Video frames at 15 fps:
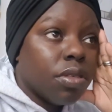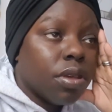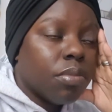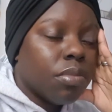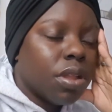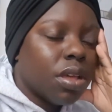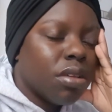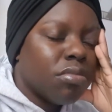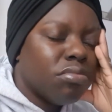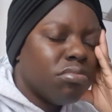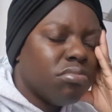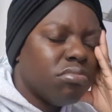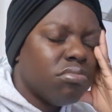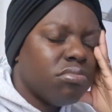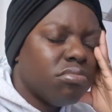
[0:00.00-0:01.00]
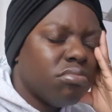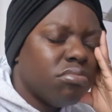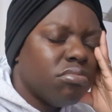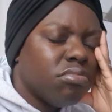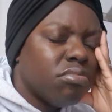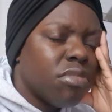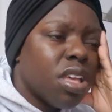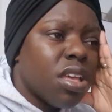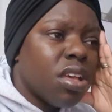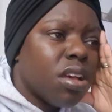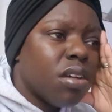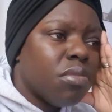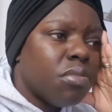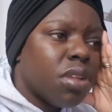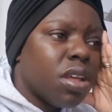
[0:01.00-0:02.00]
I'm
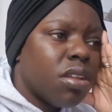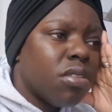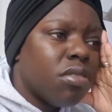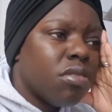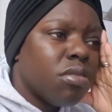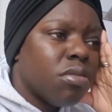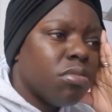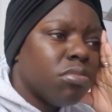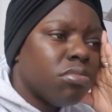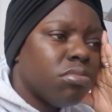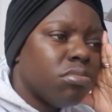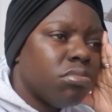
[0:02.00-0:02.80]
like, no,